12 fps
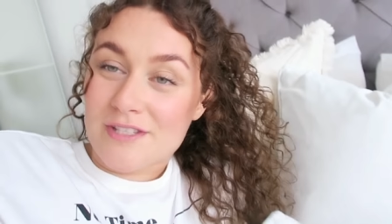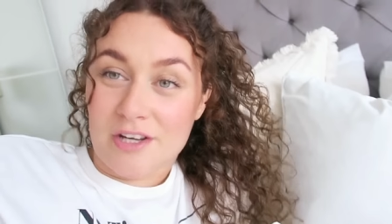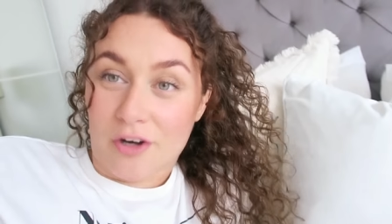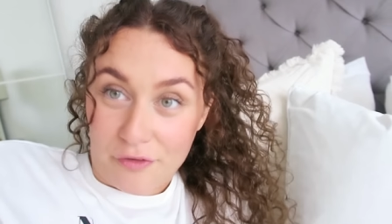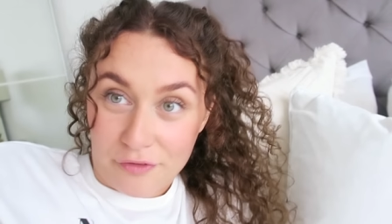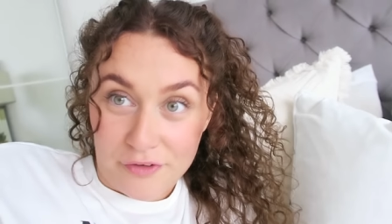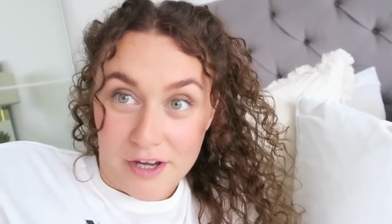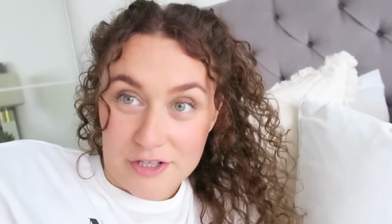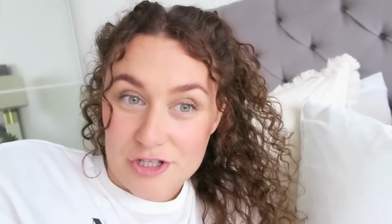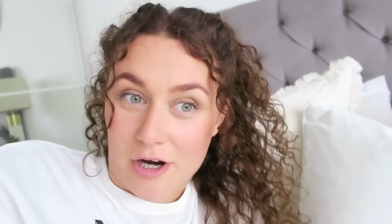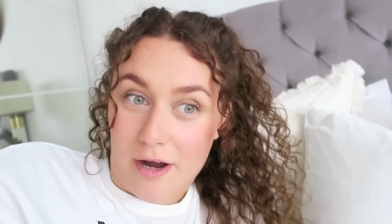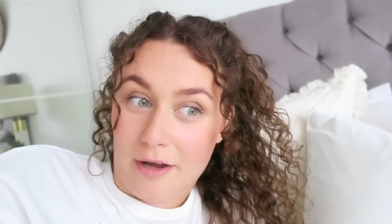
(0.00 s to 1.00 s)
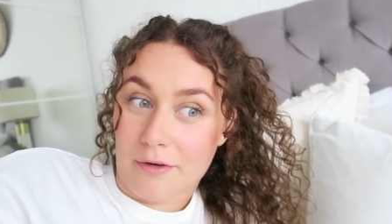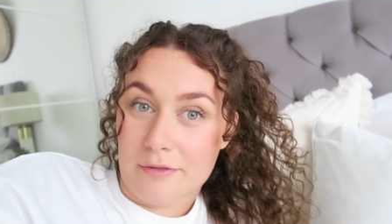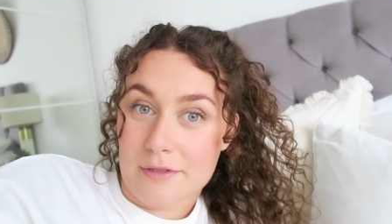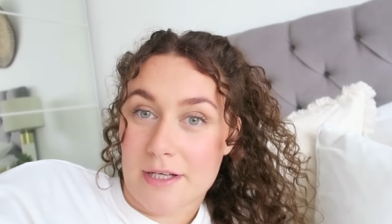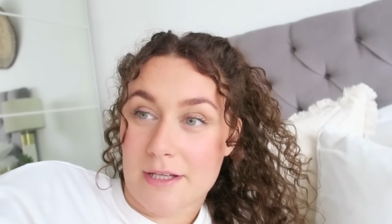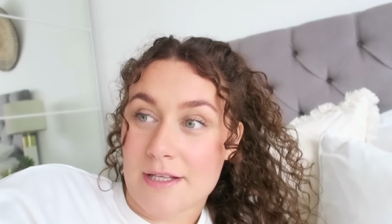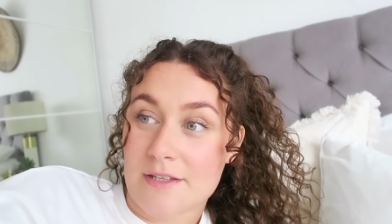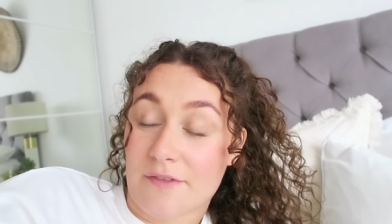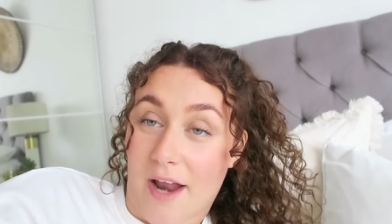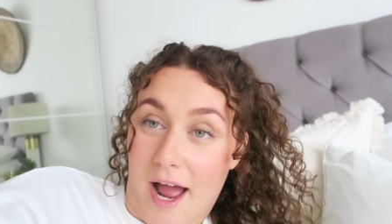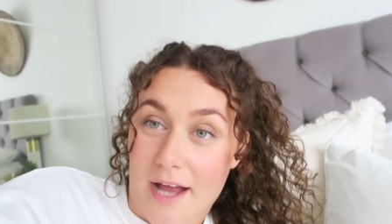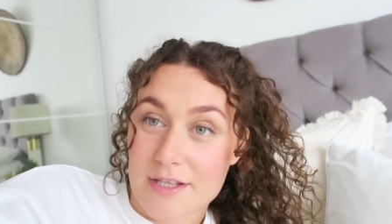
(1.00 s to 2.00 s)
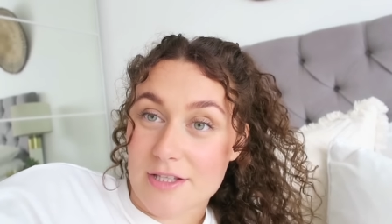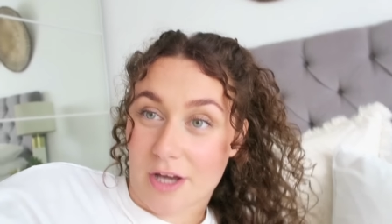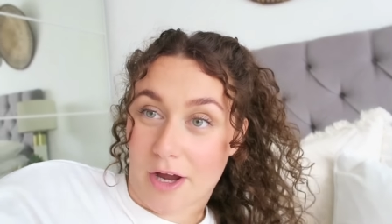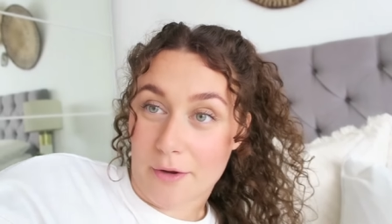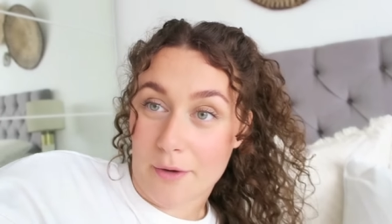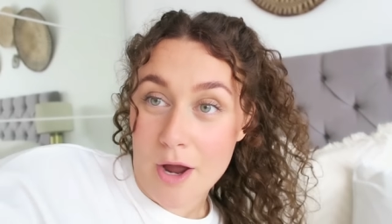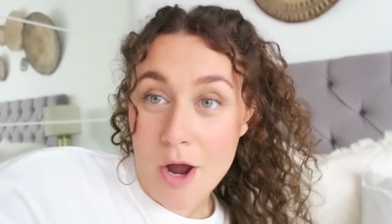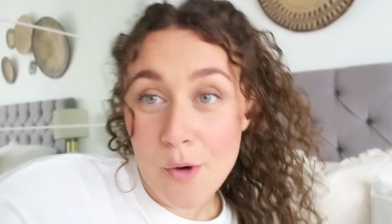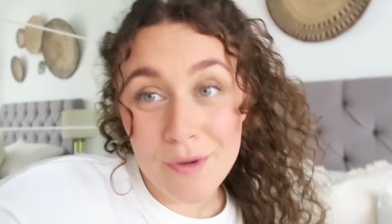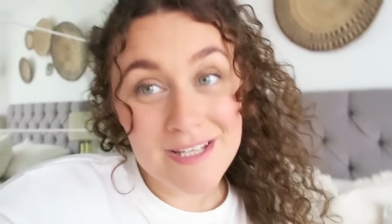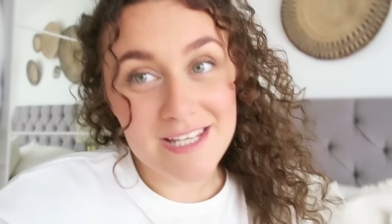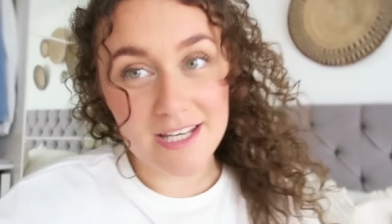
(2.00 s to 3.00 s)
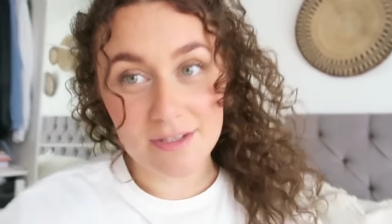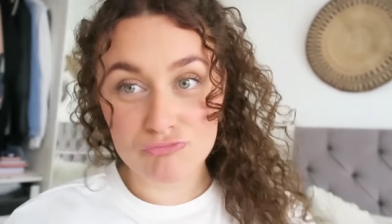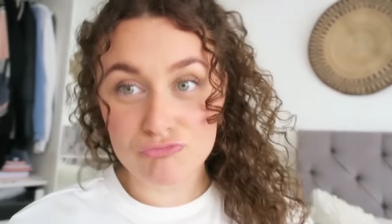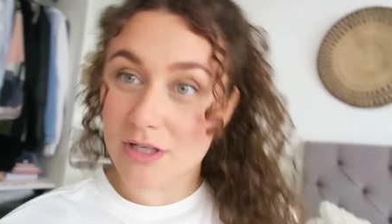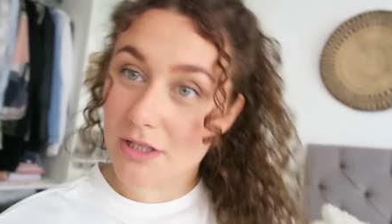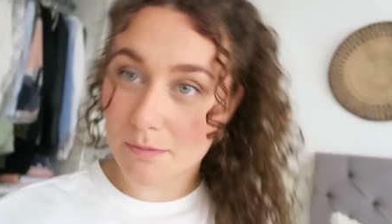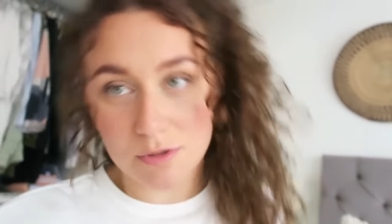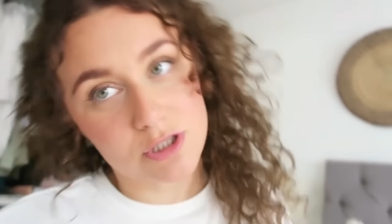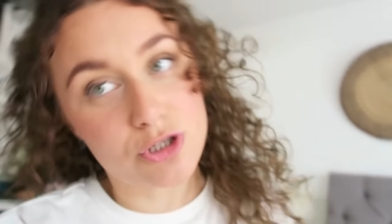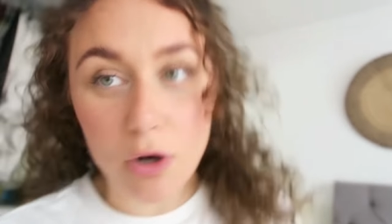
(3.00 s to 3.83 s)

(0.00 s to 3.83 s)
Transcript: Obviously got to fit a child in this flat, so we need to get rid of some